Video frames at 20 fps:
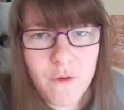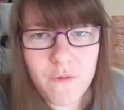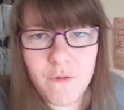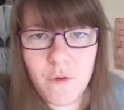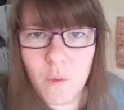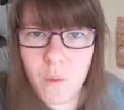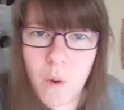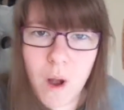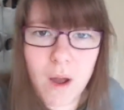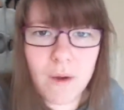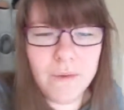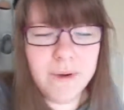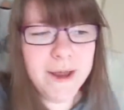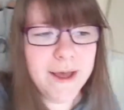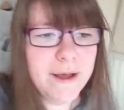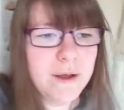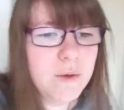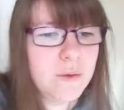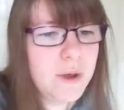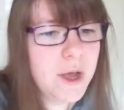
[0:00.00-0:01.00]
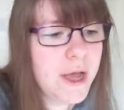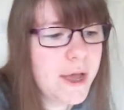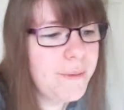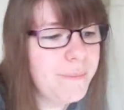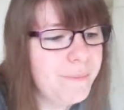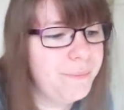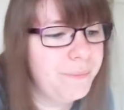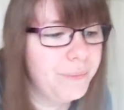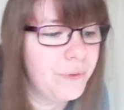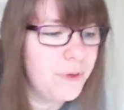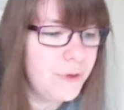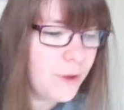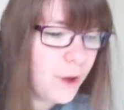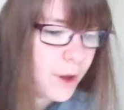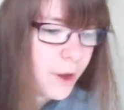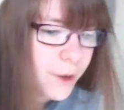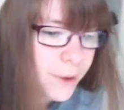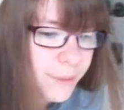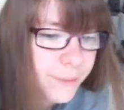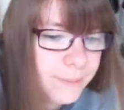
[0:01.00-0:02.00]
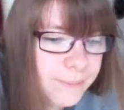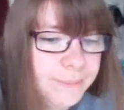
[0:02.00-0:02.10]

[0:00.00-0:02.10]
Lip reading: for a while now, so